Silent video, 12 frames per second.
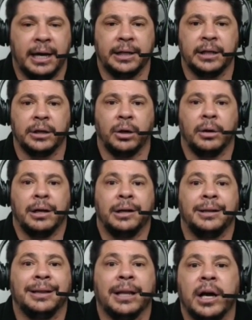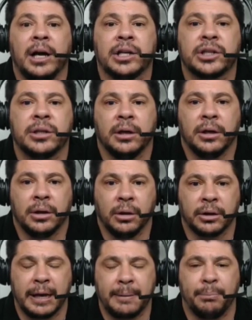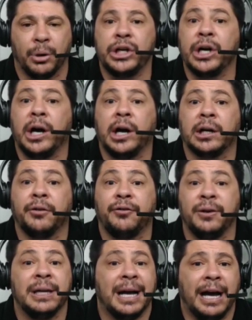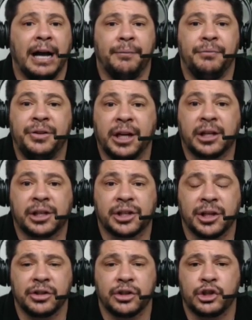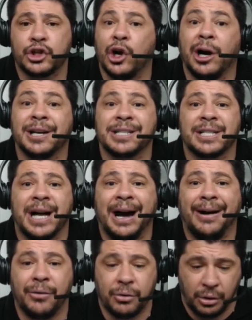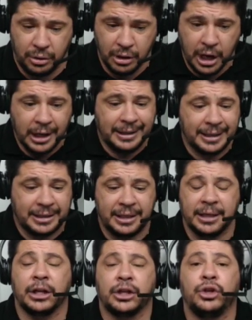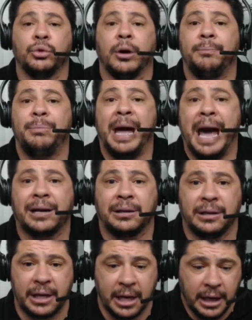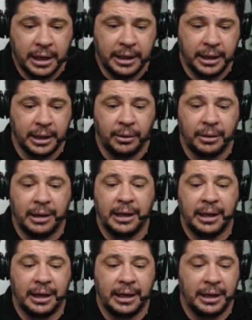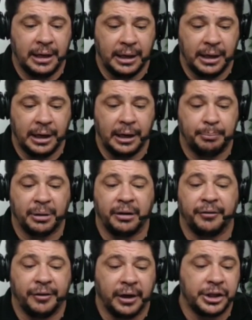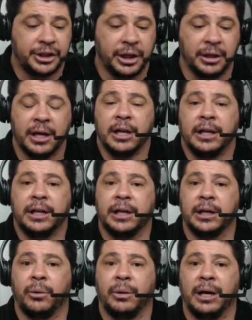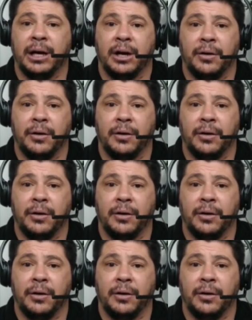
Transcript: you know, lust, okay, pornography, addictions, drugs, alcohol. Let's say that you are battling, you know, perversion, you know,